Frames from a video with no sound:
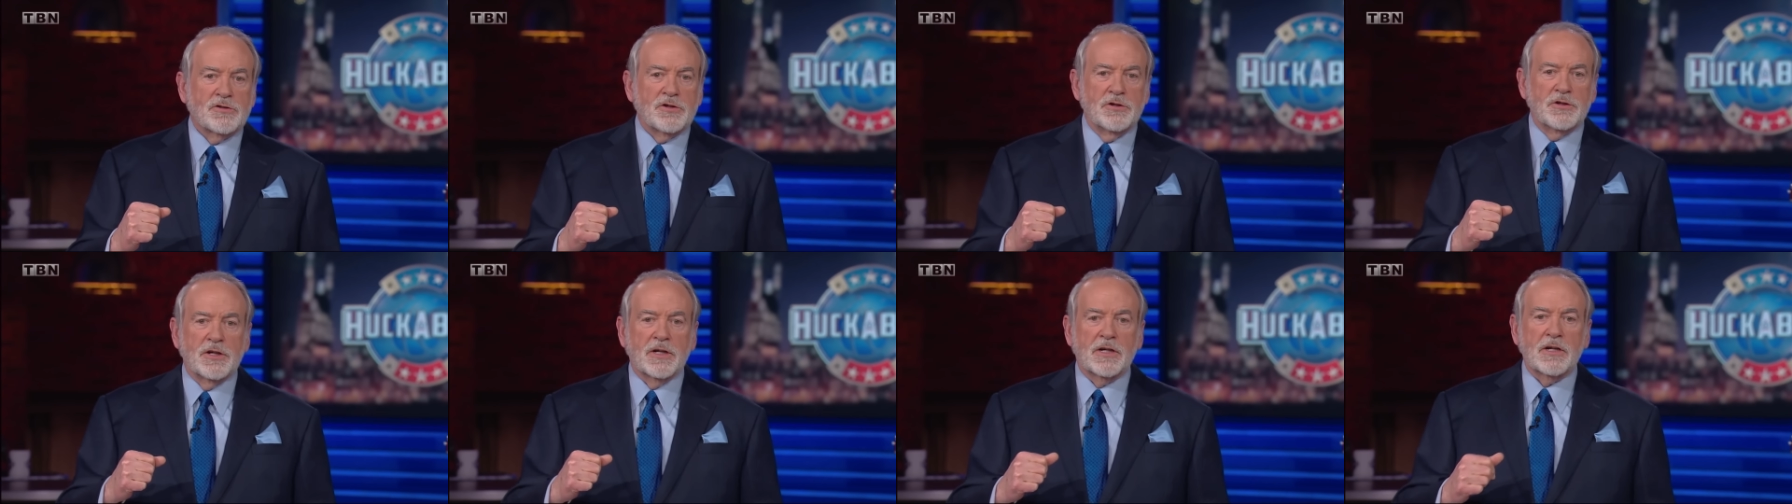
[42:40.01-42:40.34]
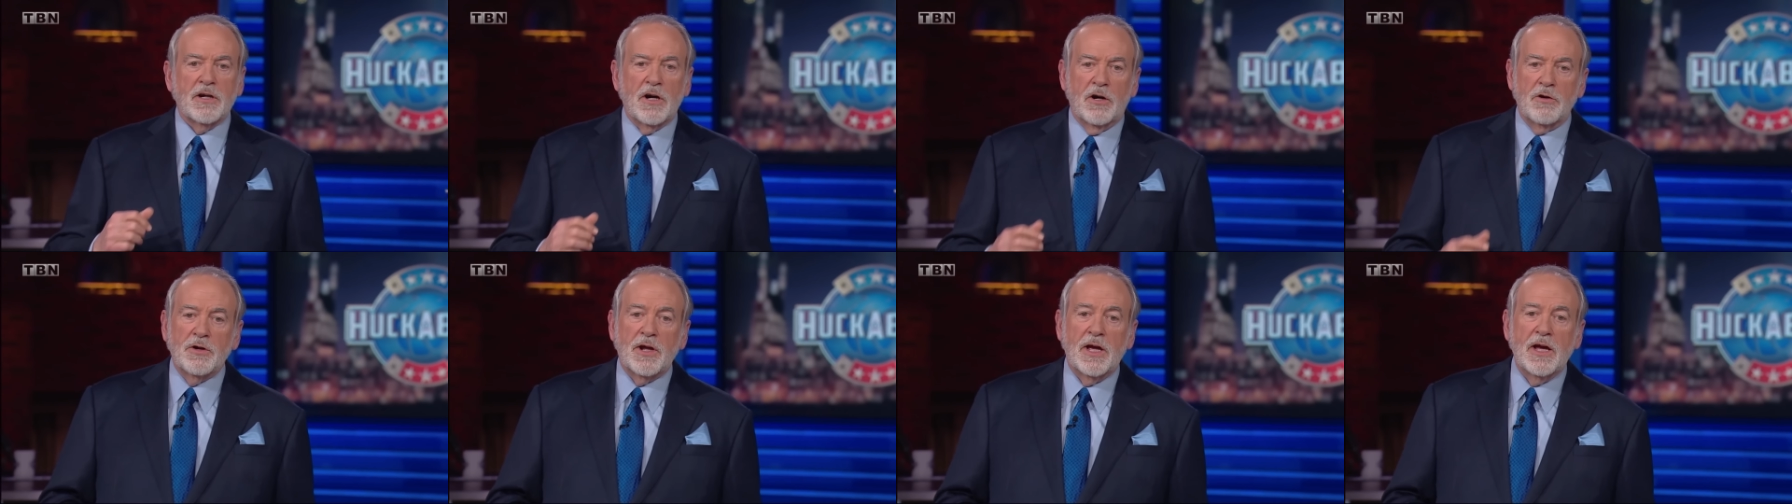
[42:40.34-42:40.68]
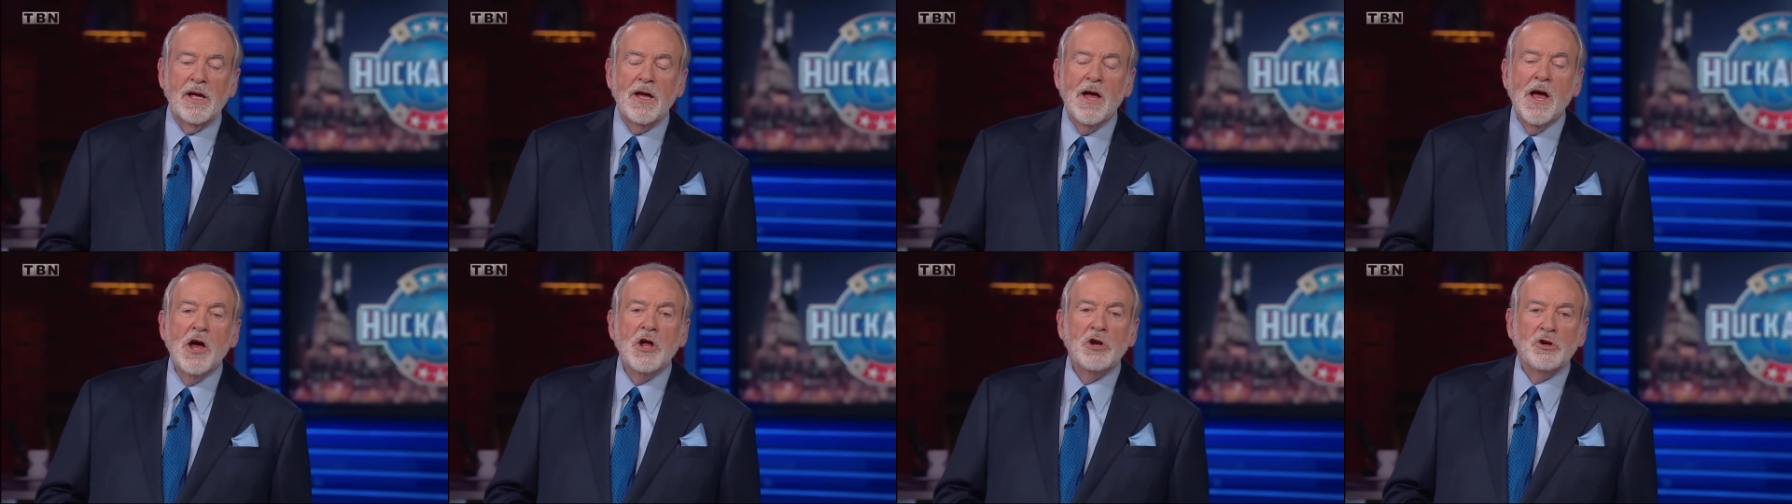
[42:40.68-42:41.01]
to the
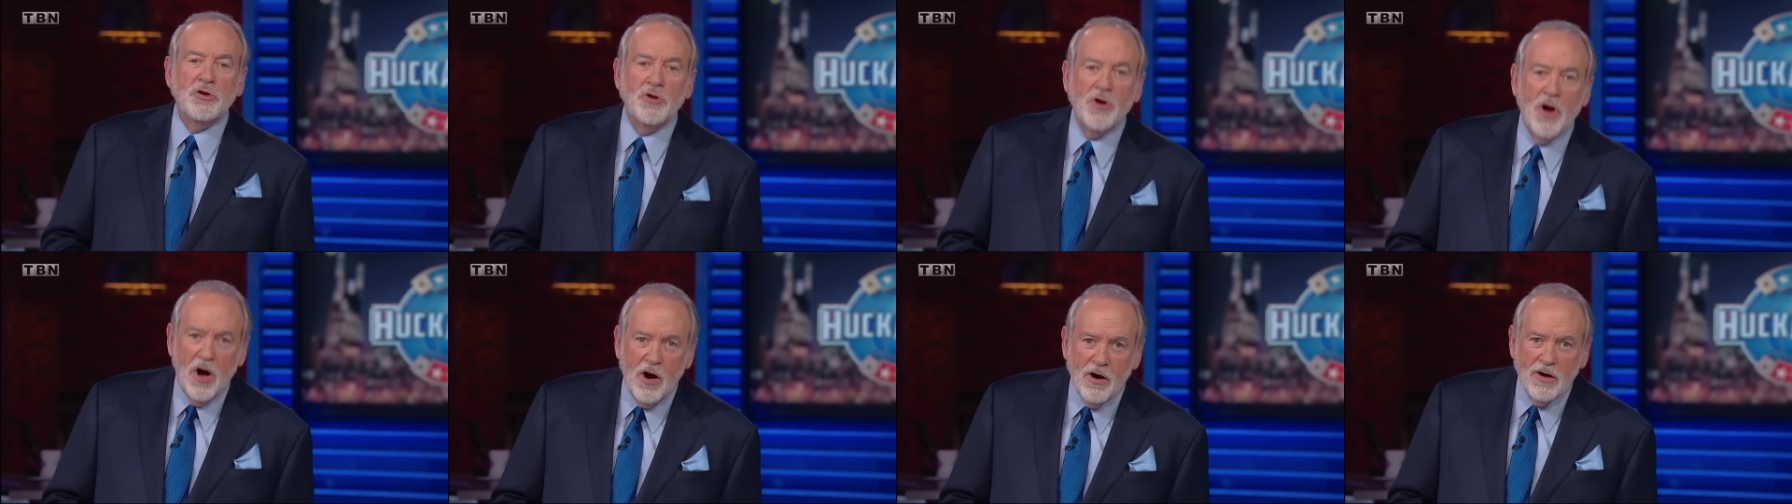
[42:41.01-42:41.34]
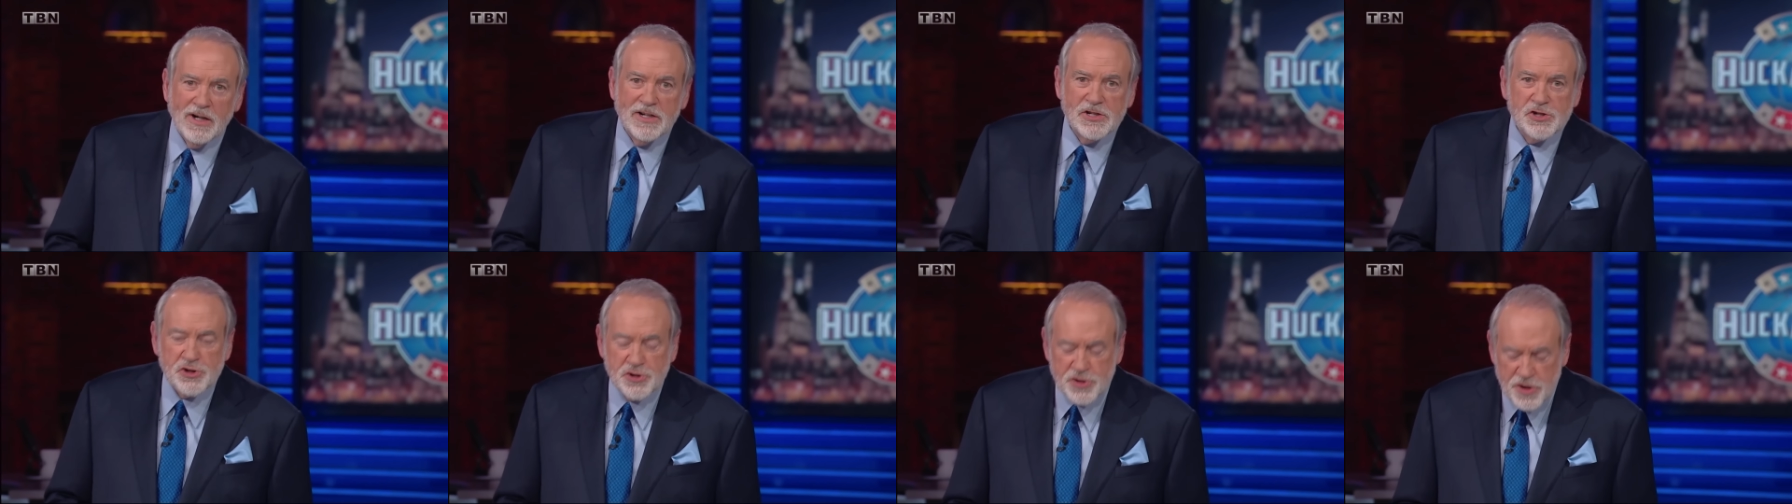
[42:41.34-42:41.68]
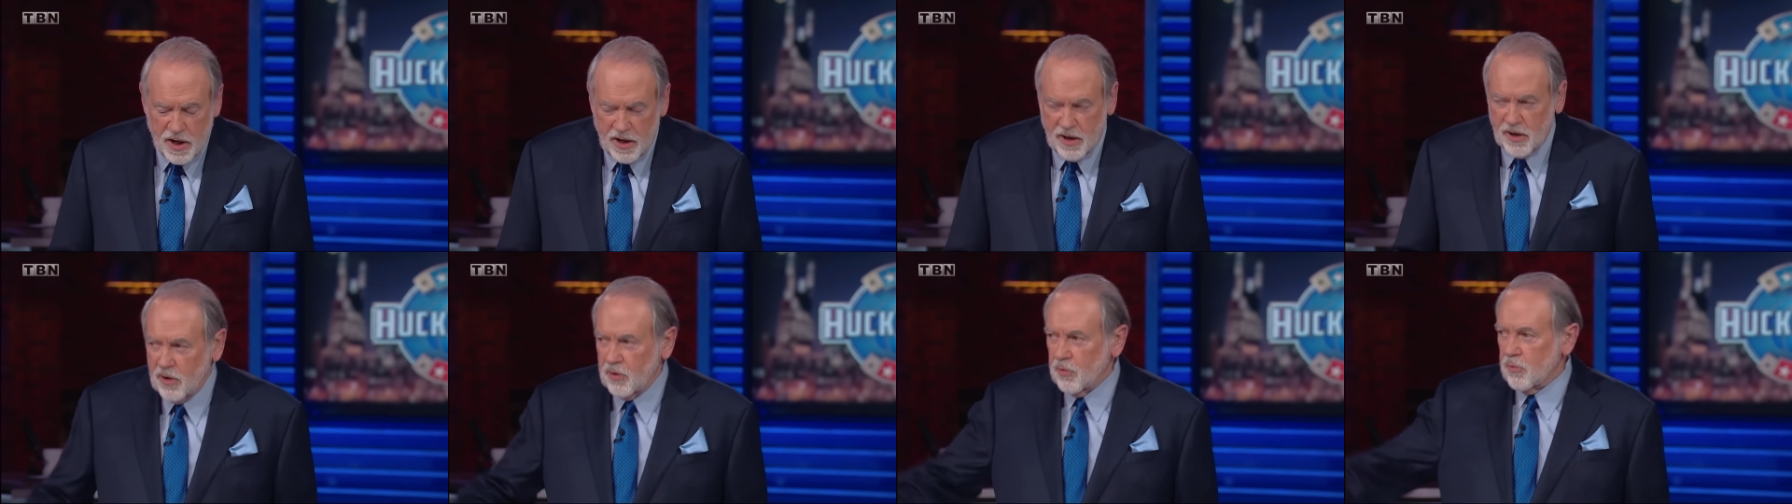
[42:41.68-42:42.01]
Kody Norris
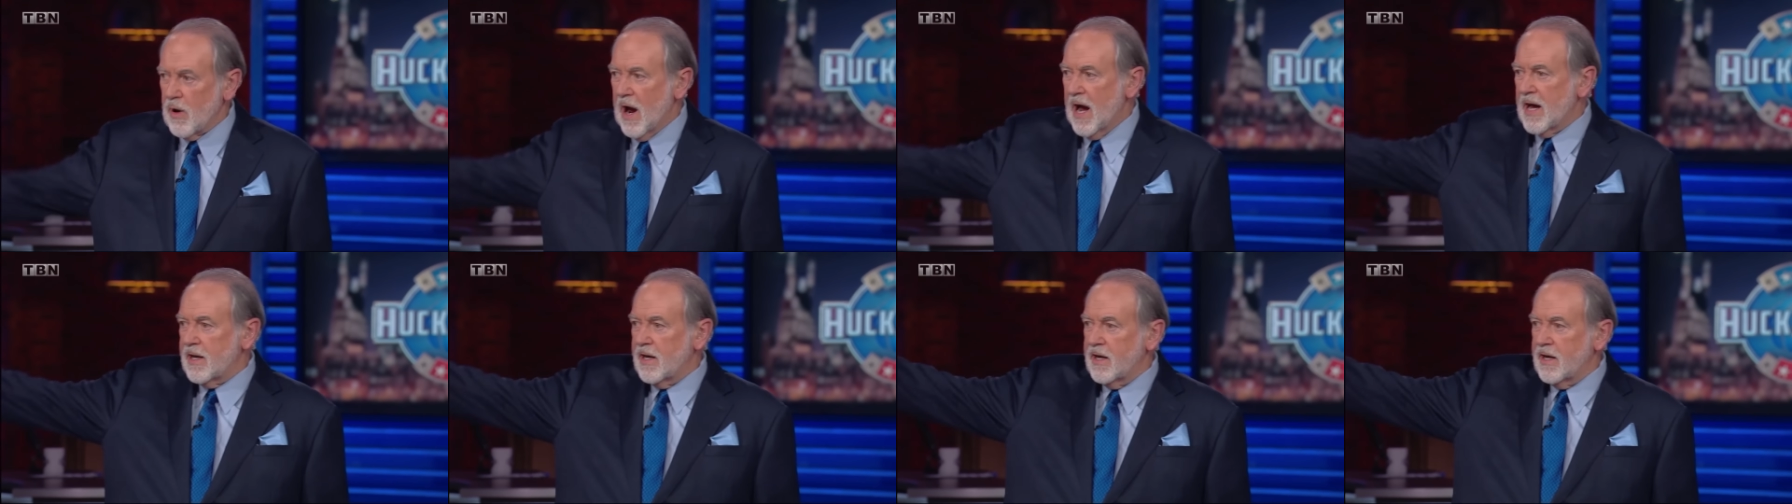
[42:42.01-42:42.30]
Show right